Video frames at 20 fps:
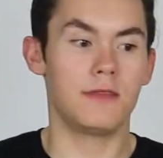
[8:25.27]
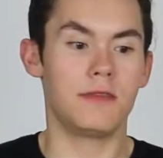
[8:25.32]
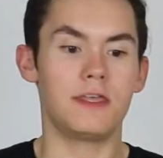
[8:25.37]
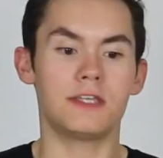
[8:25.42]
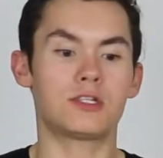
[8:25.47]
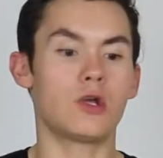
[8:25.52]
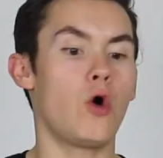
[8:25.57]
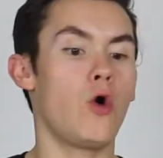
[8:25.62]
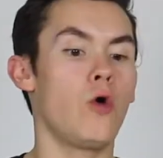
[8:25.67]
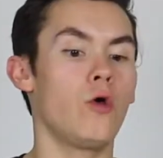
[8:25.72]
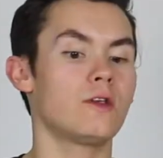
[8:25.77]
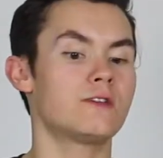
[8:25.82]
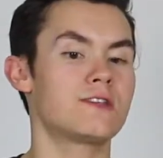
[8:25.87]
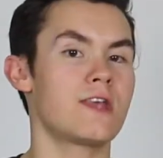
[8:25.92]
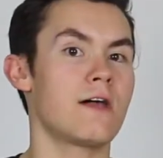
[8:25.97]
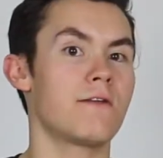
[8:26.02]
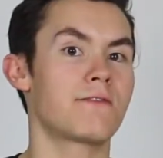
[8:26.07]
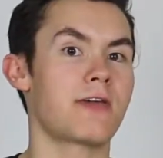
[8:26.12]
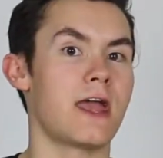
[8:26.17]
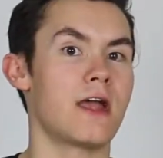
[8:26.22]
This whole
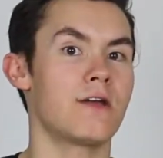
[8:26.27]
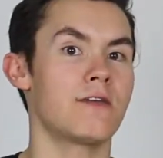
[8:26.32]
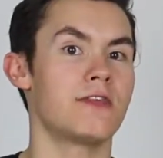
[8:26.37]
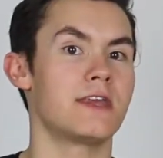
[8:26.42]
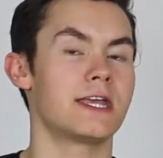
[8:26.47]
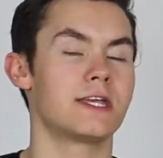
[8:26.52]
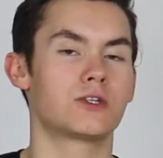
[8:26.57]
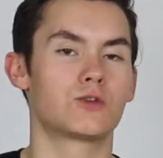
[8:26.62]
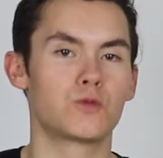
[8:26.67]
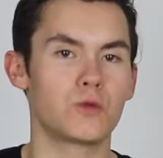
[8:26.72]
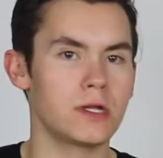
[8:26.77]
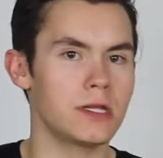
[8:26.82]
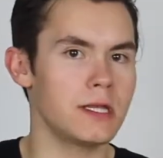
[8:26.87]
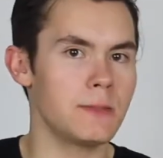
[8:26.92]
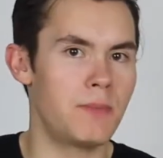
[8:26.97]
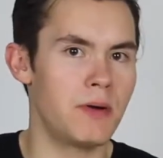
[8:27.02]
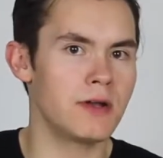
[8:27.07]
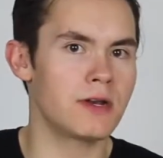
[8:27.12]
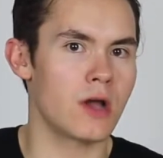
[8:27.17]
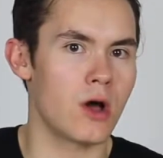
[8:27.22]
self-care thing is really
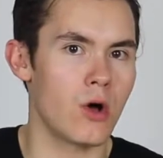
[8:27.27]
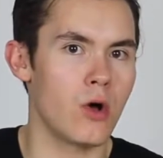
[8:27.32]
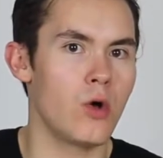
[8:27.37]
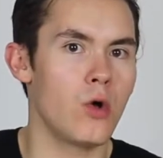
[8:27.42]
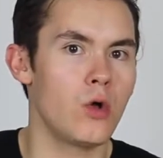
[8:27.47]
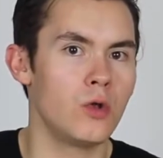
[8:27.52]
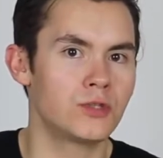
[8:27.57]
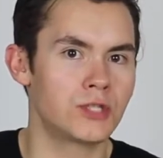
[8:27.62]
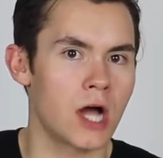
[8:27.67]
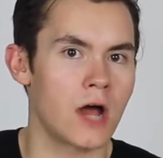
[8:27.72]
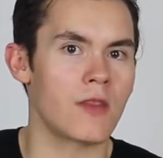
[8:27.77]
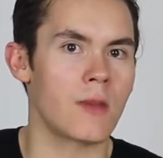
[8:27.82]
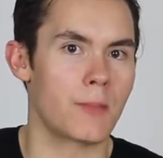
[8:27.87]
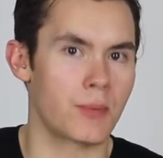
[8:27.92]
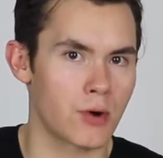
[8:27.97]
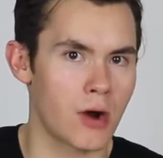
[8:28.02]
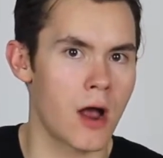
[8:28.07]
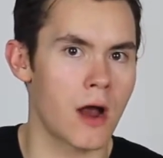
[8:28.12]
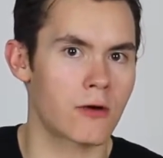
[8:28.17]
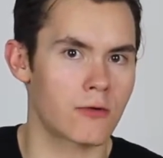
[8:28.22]
putting a halt on the
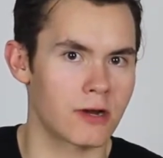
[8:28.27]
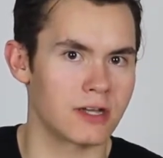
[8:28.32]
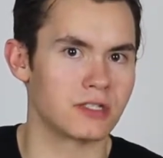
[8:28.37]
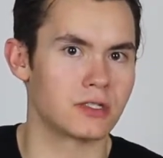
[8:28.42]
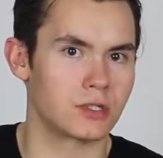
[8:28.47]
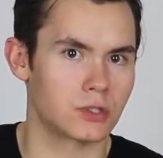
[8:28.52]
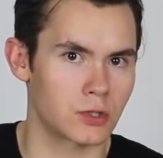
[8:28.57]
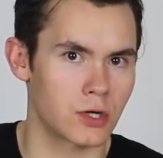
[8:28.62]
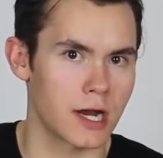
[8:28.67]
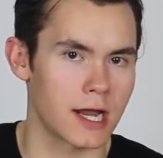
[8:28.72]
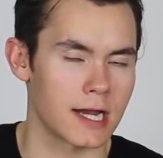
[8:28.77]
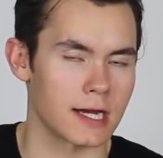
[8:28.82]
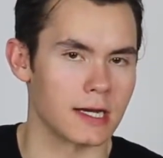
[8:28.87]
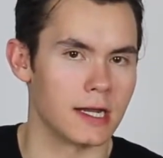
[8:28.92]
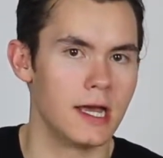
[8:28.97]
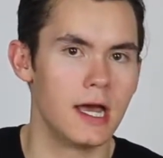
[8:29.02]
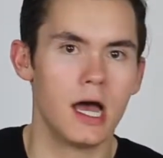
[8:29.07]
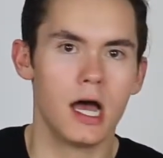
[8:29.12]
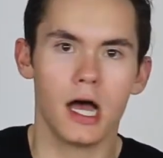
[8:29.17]
progress train.